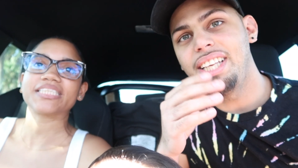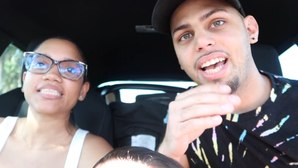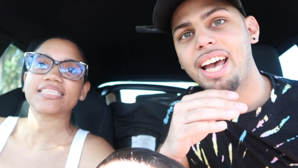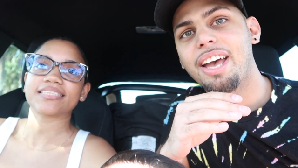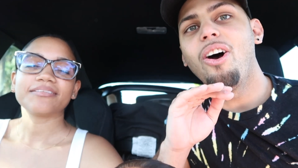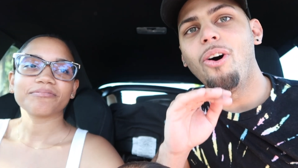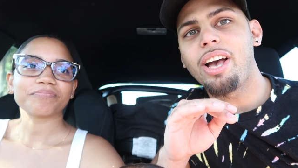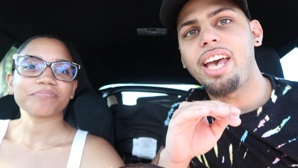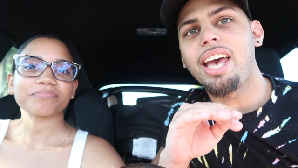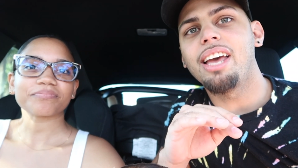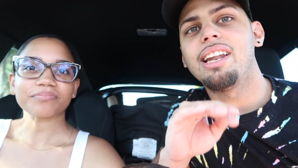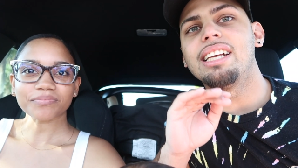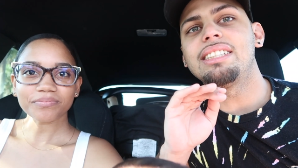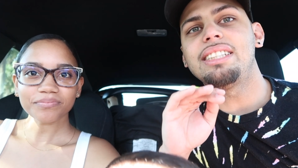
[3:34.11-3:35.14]
Speaker 1: Yeah.
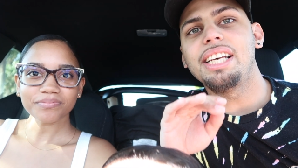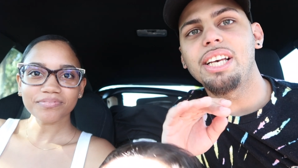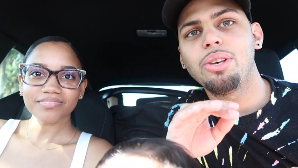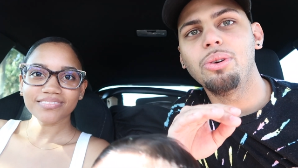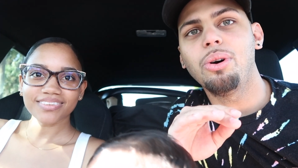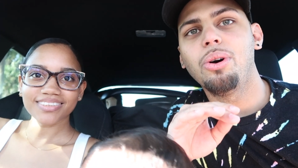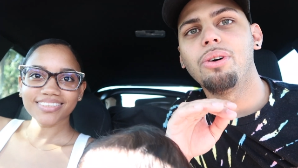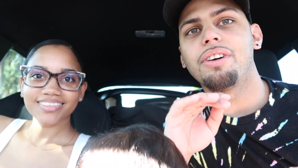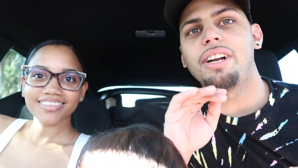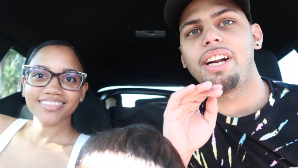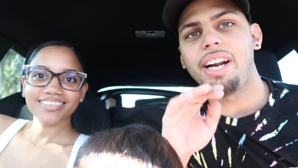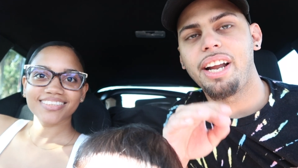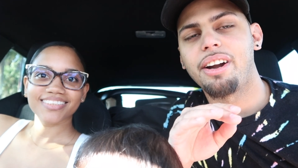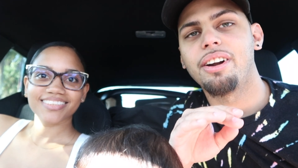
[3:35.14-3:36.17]
Okay. Let's take you over
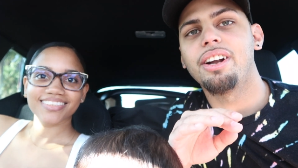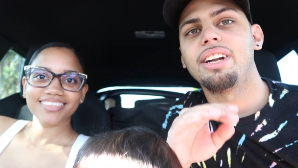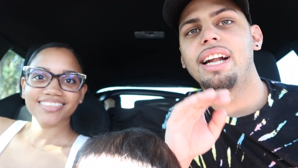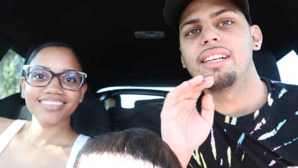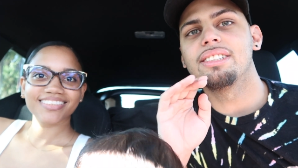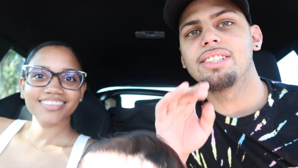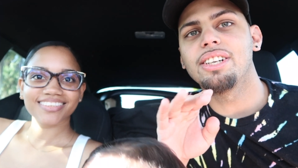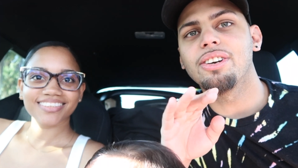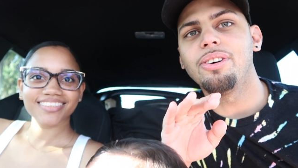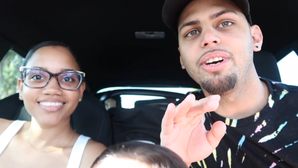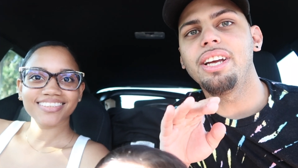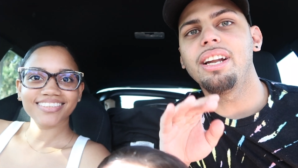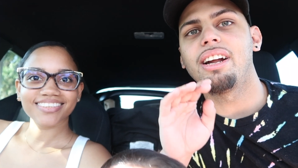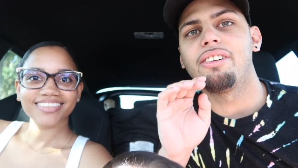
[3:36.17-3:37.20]
there. Daniel's gonna
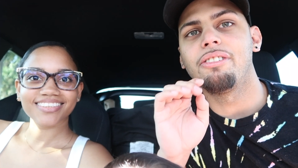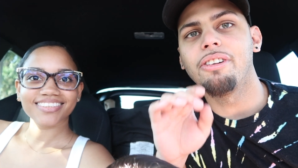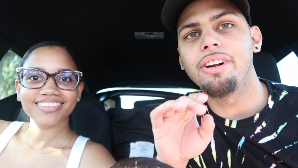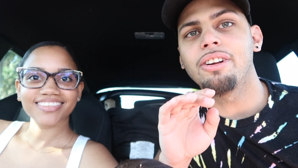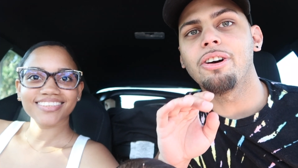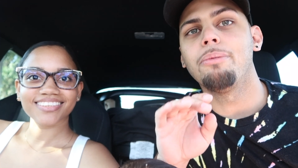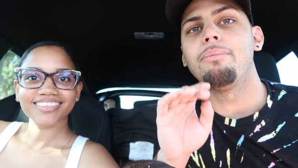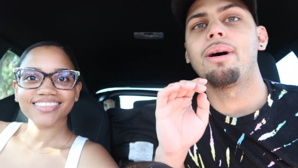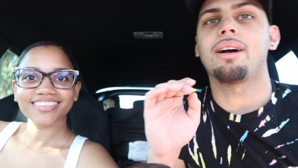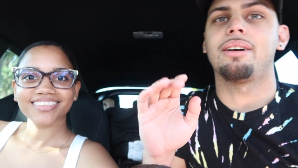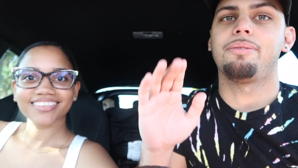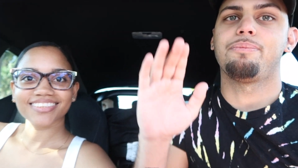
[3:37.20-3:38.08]
go in and come back.